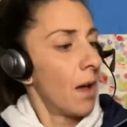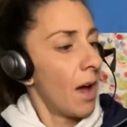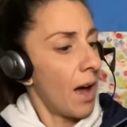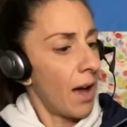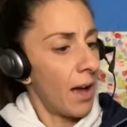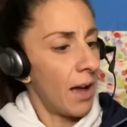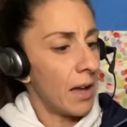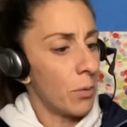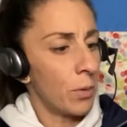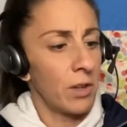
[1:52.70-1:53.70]

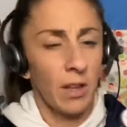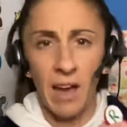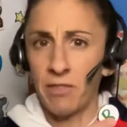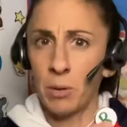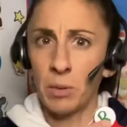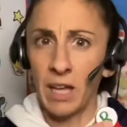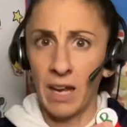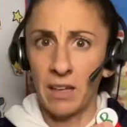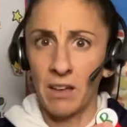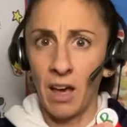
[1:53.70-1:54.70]
I will have them
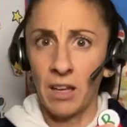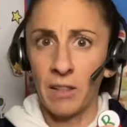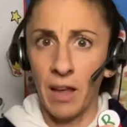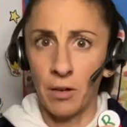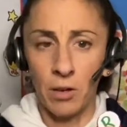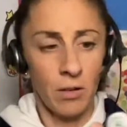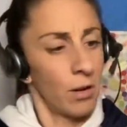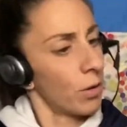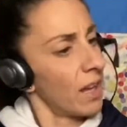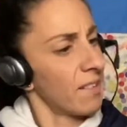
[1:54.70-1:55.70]
land on a letter.
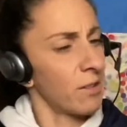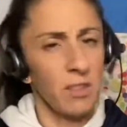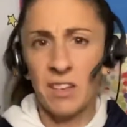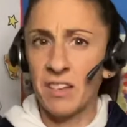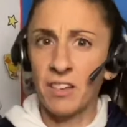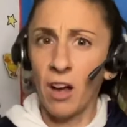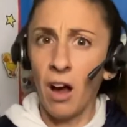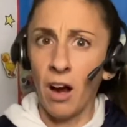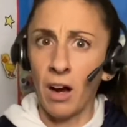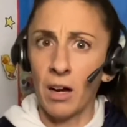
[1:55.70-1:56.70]
Okay, so this is
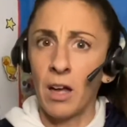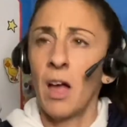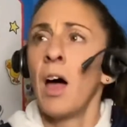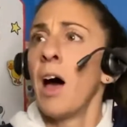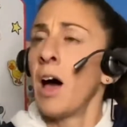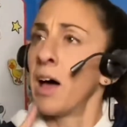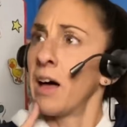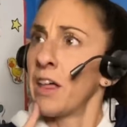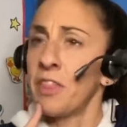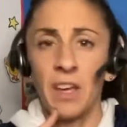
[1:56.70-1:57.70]
R.
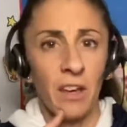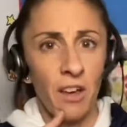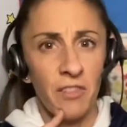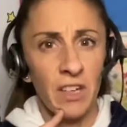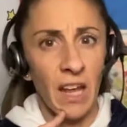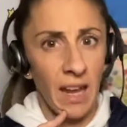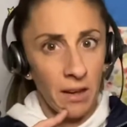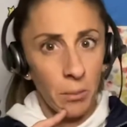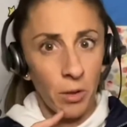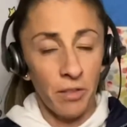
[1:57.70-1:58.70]
Think of an
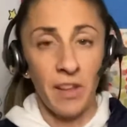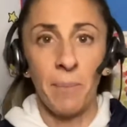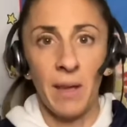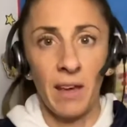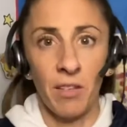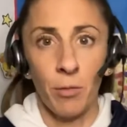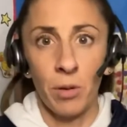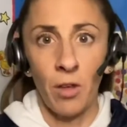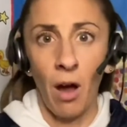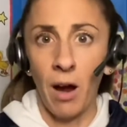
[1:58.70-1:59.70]
animal that begins with
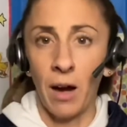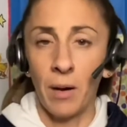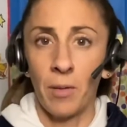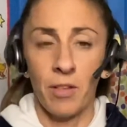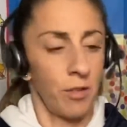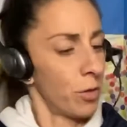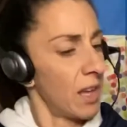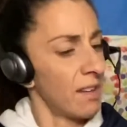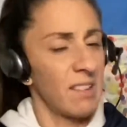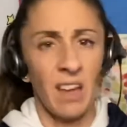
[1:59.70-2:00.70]
R. So
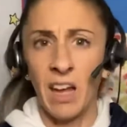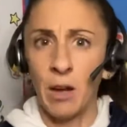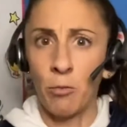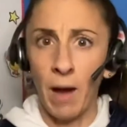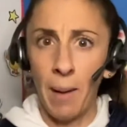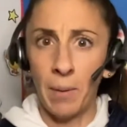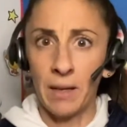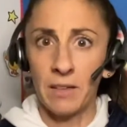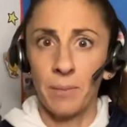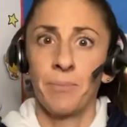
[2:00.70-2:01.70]
they say
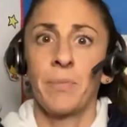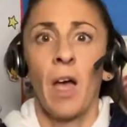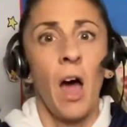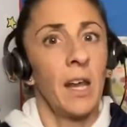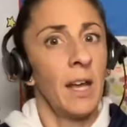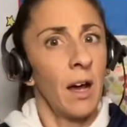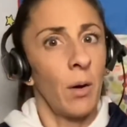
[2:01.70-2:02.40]
rabbit. Now I